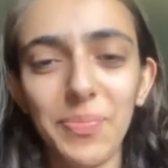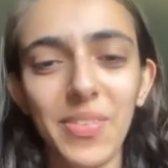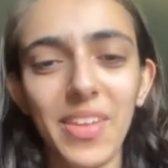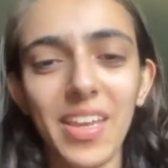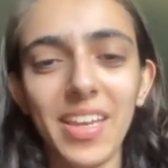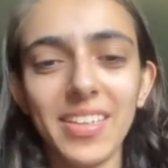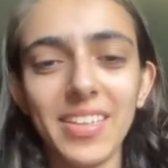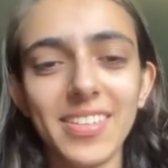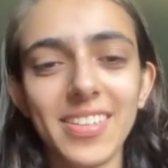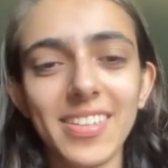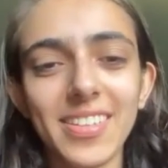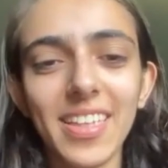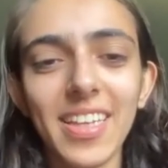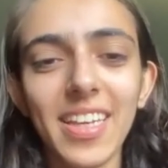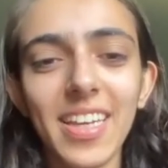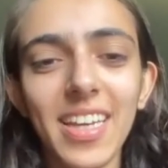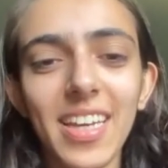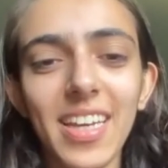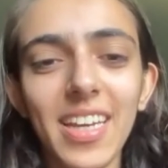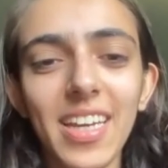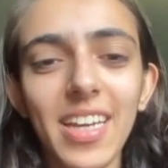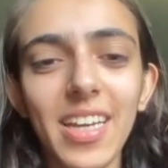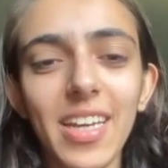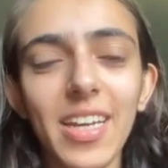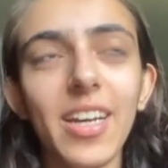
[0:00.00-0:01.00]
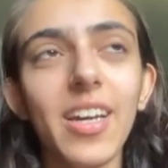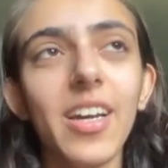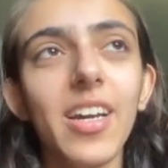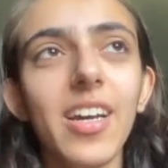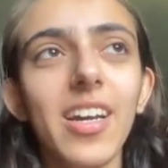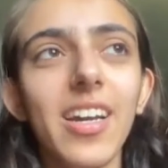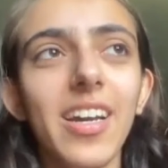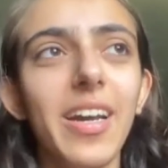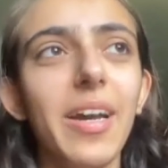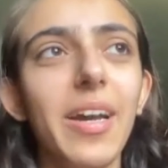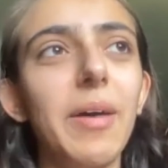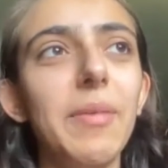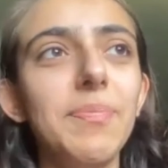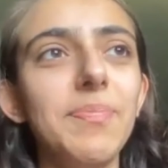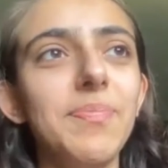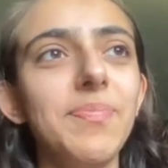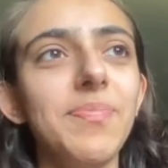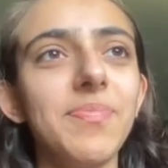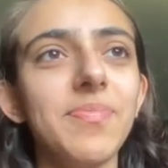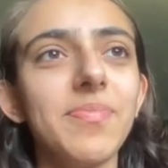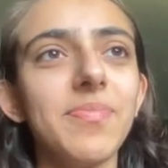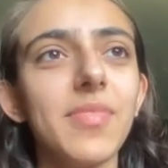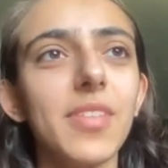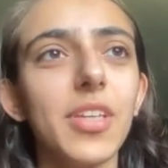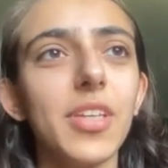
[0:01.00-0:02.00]
is
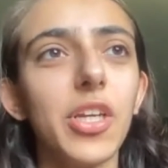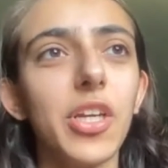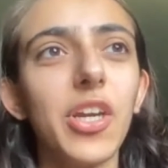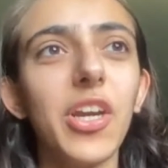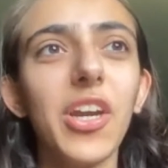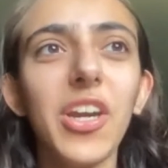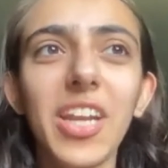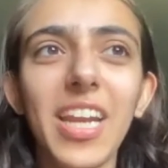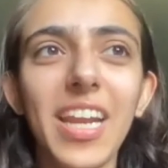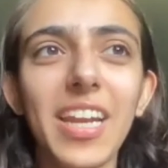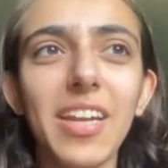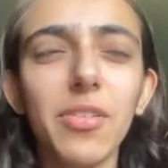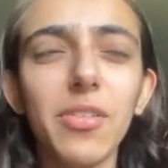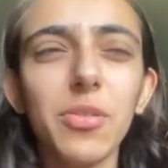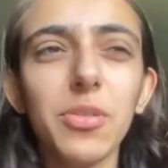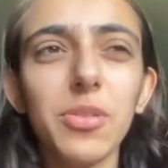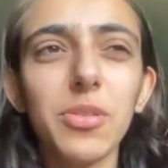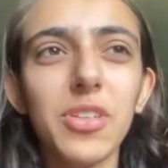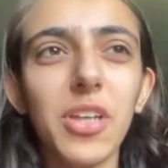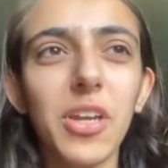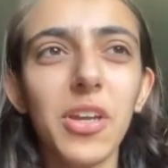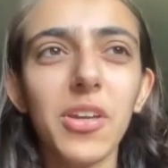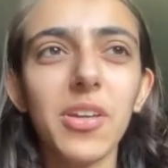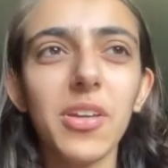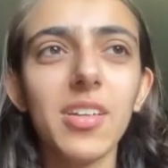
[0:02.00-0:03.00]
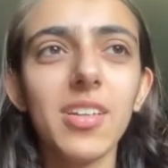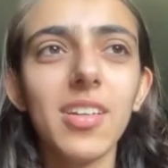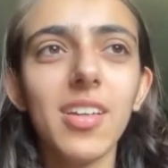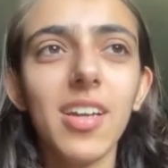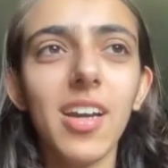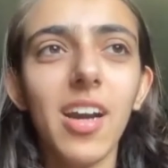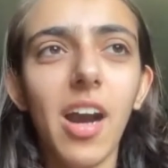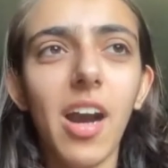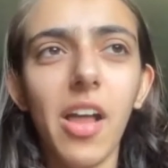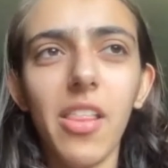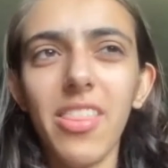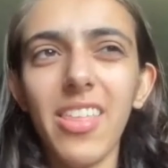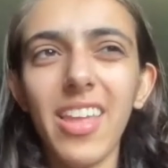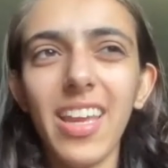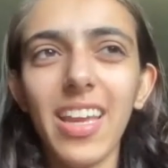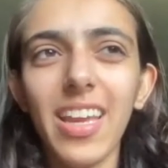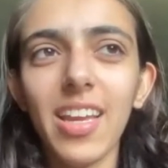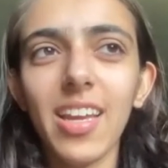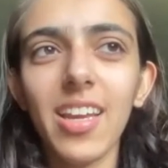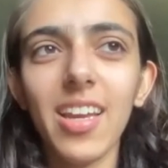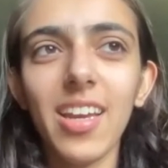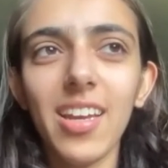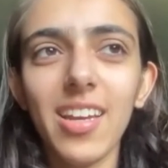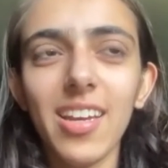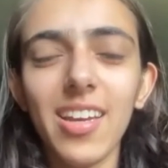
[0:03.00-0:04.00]
good, and also I
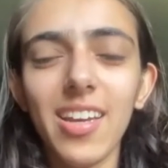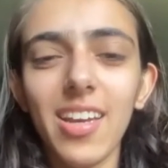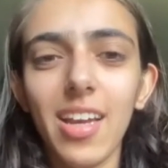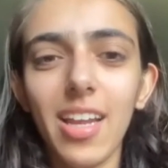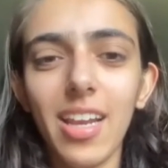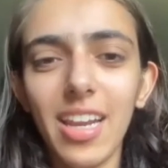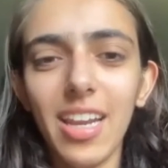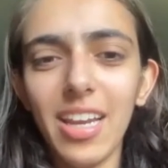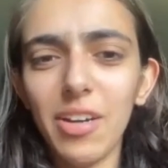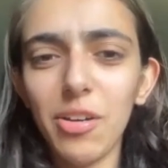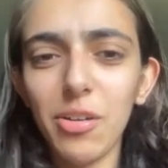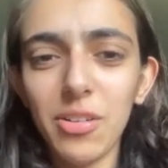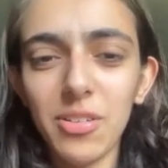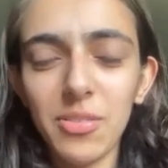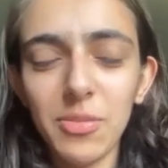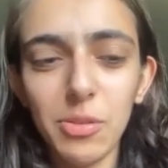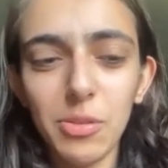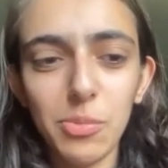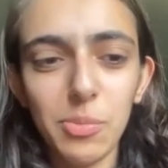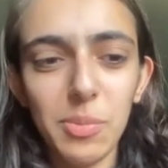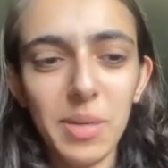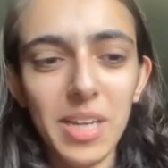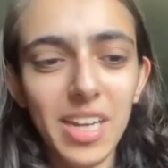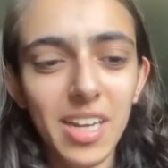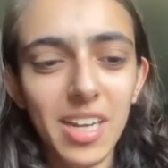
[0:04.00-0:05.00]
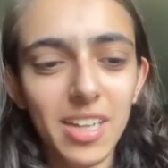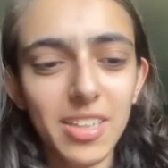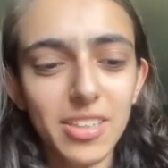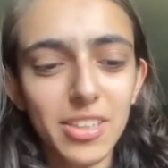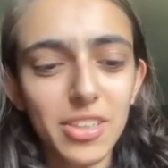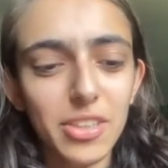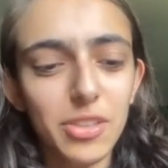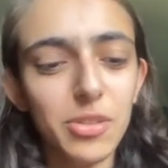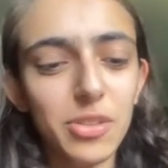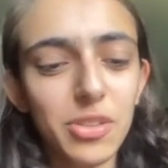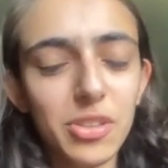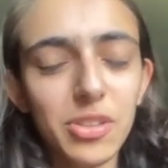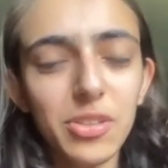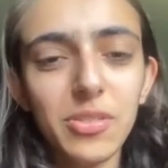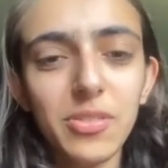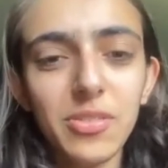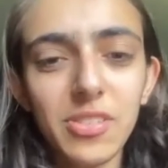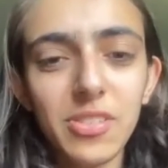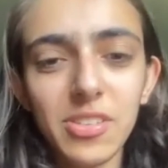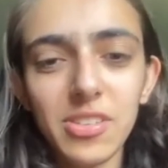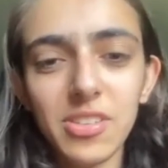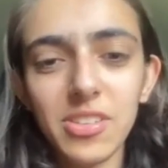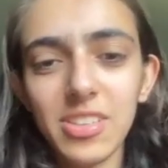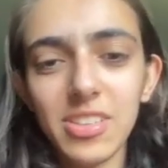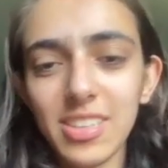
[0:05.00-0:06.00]
think a little bit unusual
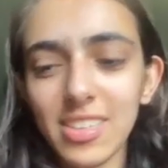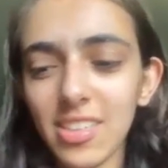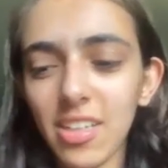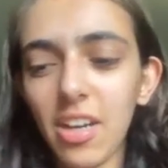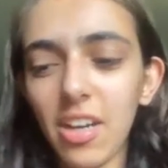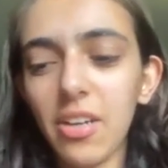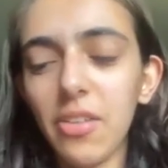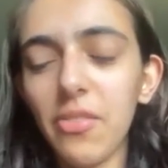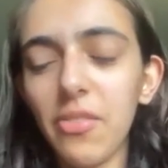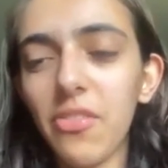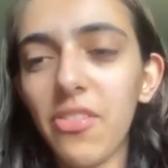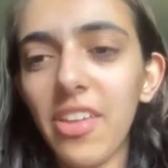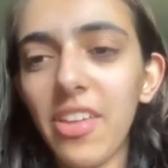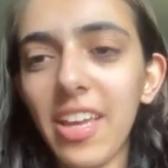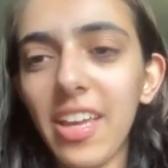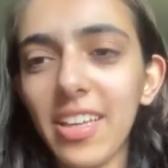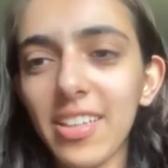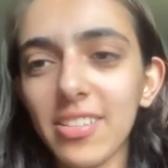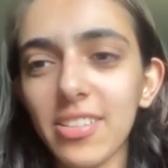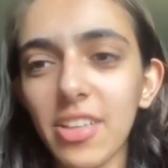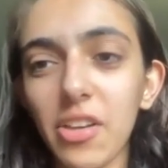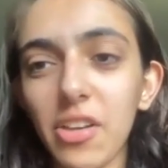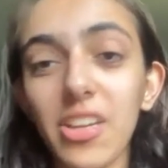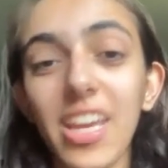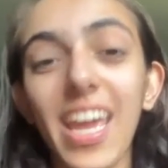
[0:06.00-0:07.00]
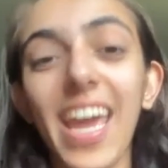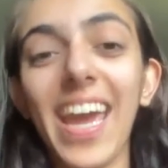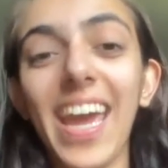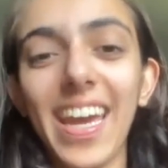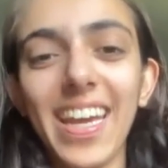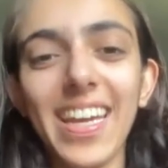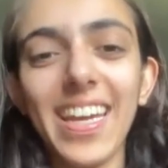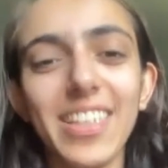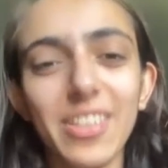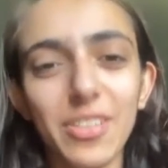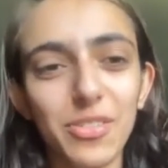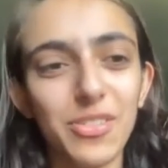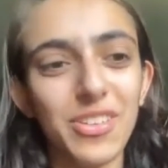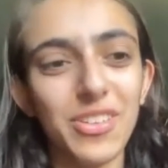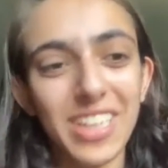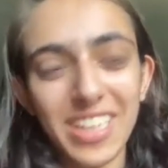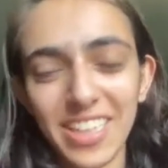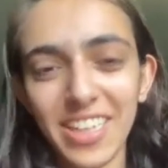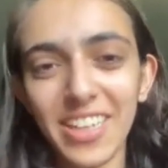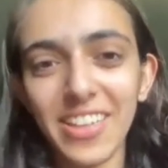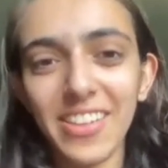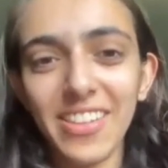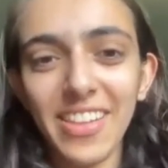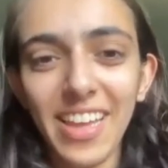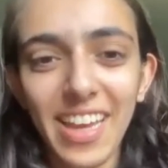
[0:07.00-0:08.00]
for this kind of thing. So yeah, it's really
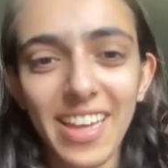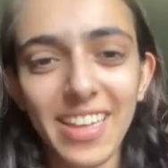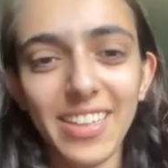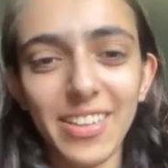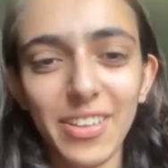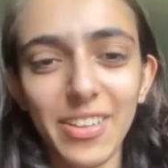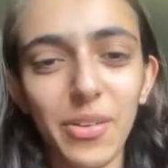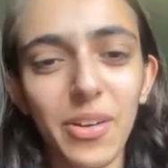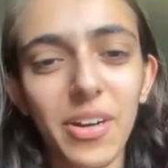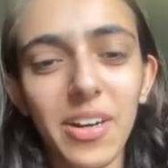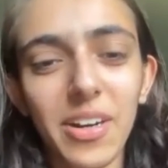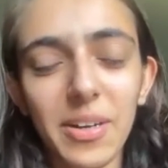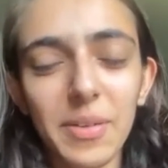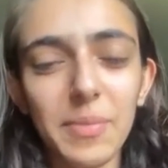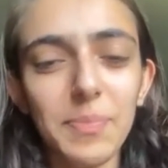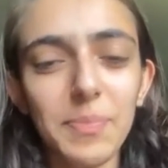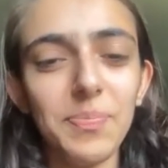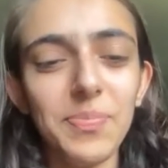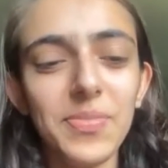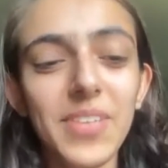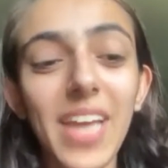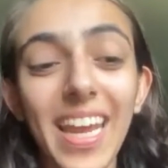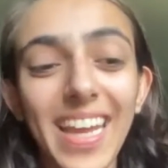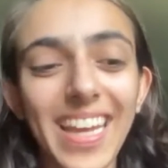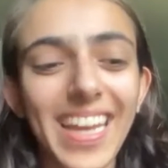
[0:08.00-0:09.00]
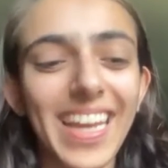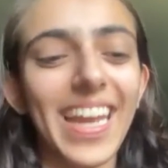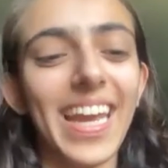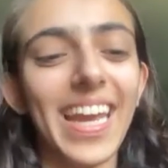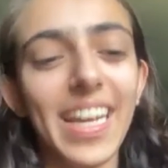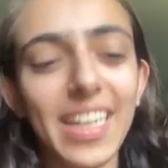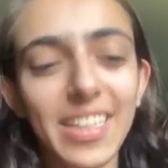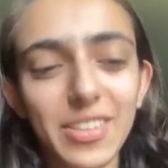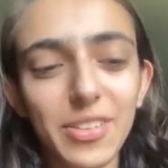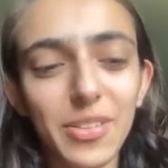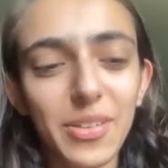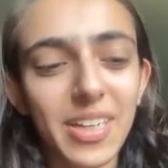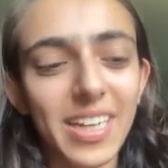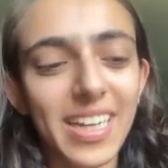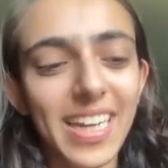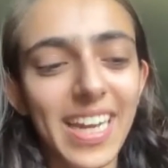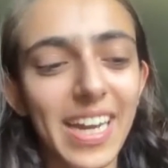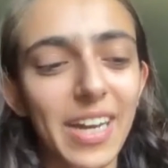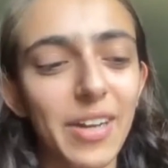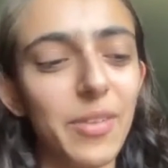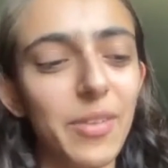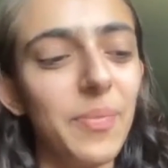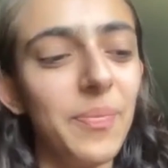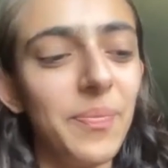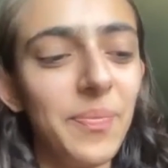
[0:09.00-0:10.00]
good that you are taking it into
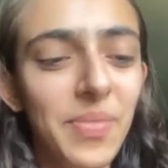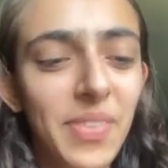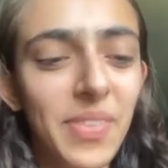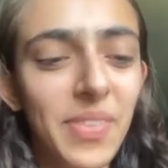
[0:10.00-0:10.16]
account.